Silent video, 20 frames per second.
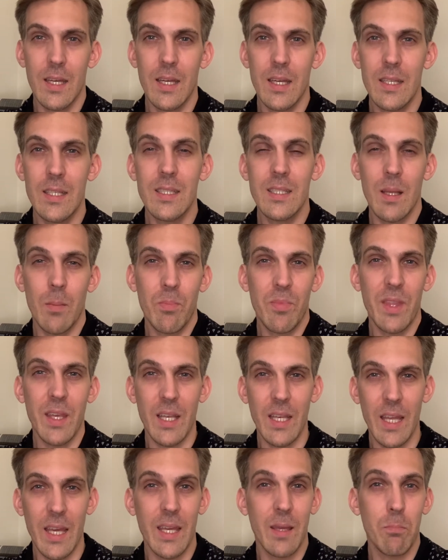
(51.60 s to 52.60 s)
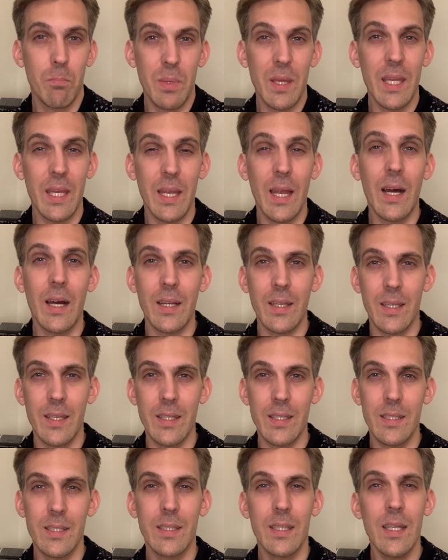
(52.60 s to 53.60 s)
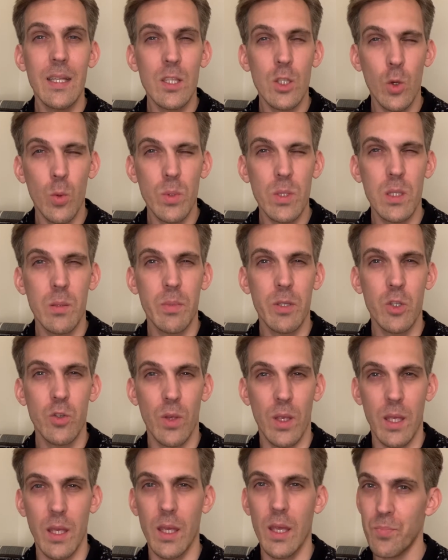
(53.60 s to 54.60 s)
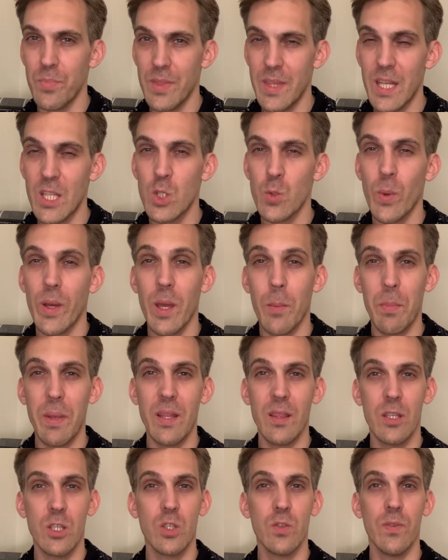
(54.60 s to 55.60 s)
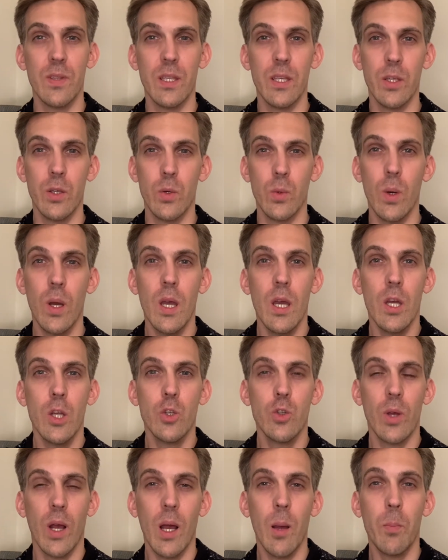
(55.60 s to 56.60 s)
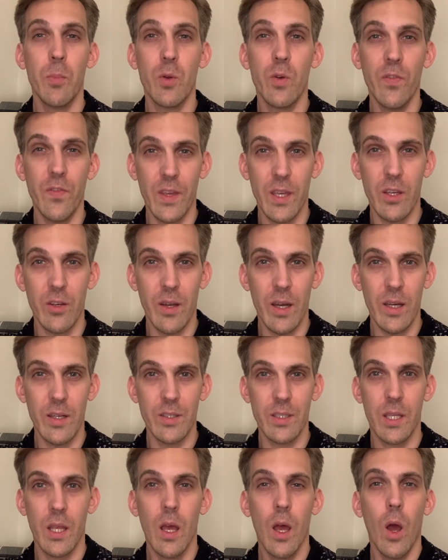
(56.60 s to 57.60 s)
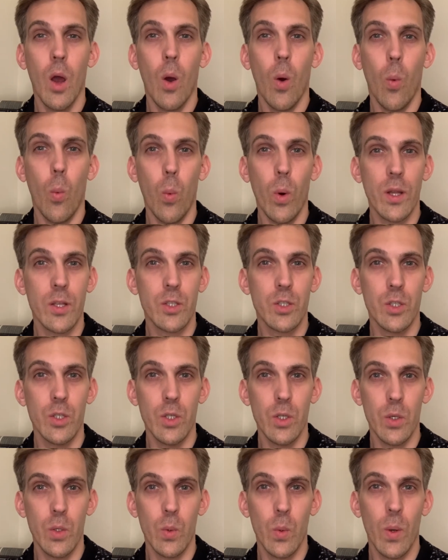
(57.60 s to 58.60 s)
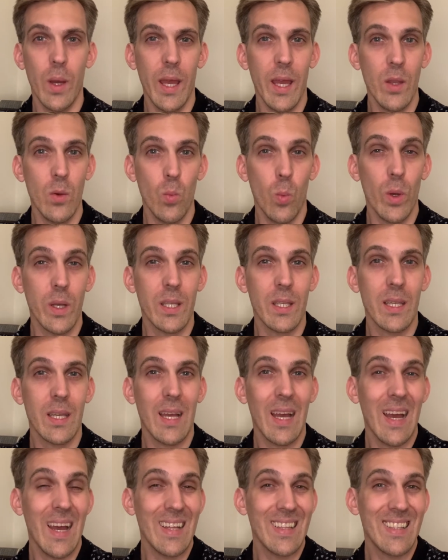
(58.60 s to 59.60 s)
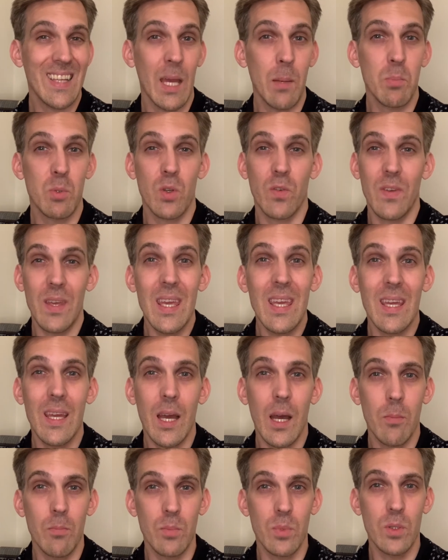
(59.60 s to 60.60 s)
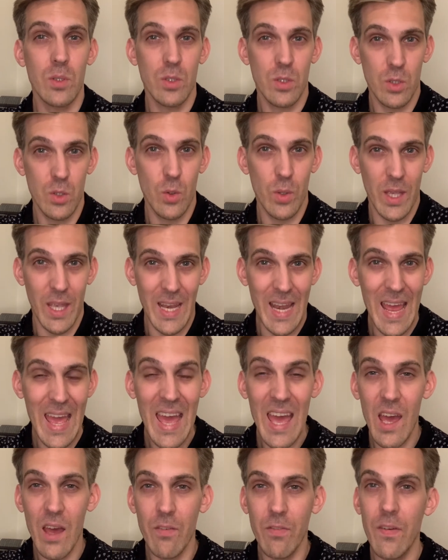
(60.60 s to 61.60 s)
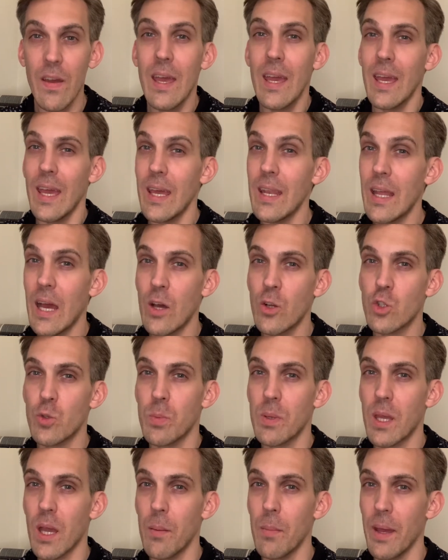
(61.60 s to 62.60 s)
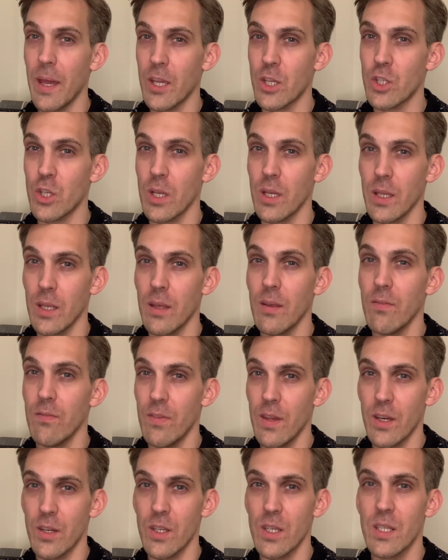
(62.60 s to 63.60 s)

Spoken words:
something like being an artist, it's always a little bit tricky. That's why I made this video, to help you figure out what to do and what types of incomes you can have and how to become actually very